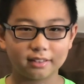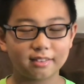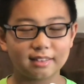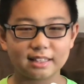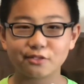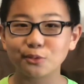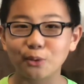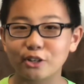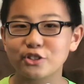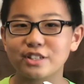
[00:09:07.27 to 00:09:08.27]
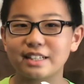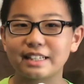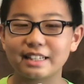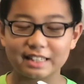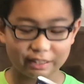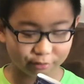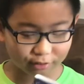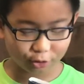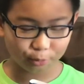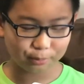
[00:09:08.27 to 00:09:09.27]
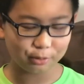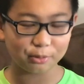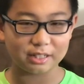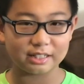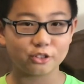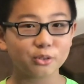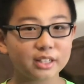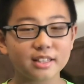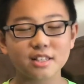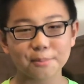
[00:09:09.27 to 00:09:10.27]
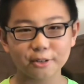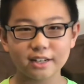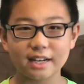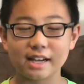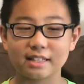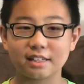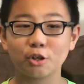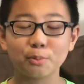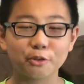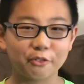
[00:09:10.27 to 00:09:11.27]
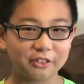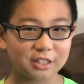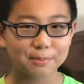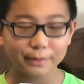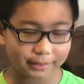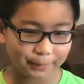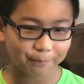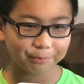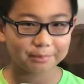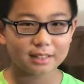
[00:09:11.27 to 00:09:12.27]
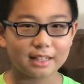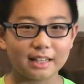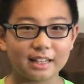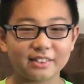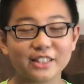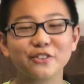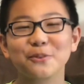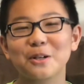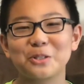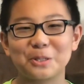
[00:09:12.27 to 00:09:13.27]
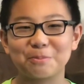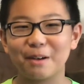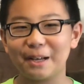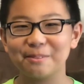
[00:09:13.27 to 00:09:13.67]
Thanks for watching, and I really hope you enjoyed this summary, and I hope you read this book. And thanks for watching. Bye.